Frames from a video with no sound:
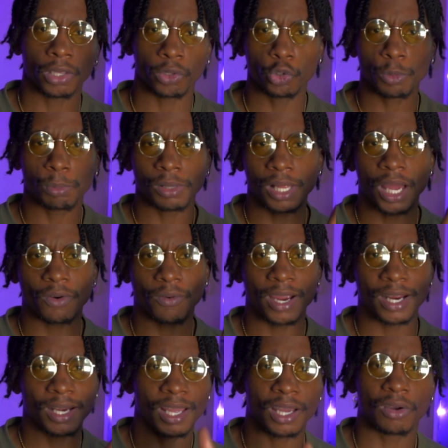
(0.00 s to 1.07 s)
you apply it
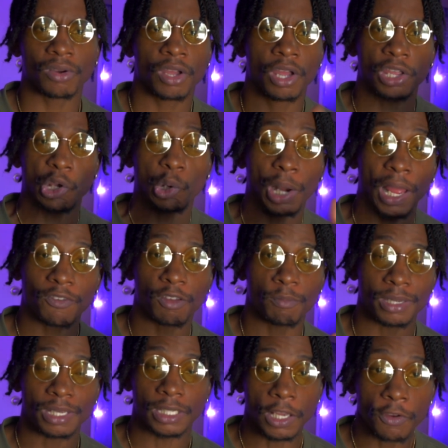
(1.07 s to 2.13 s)
right now, your life can
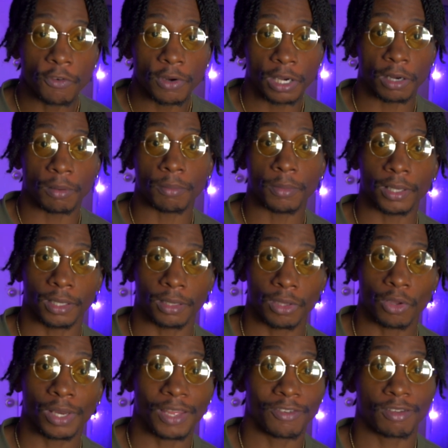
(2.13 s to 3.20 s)
be different in a month.
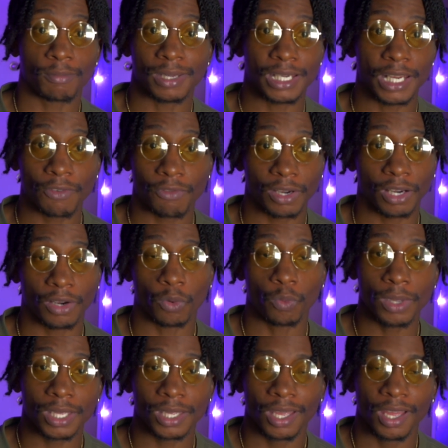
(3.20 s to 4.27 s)
Your life can be different in a
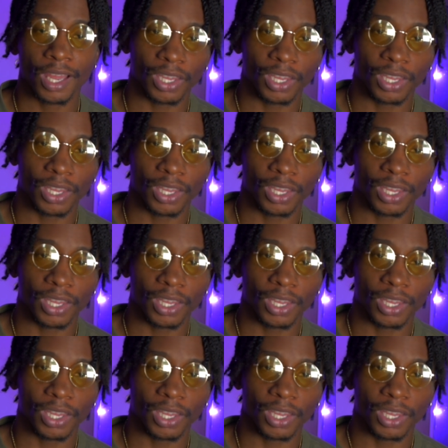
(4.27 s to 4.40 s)
week.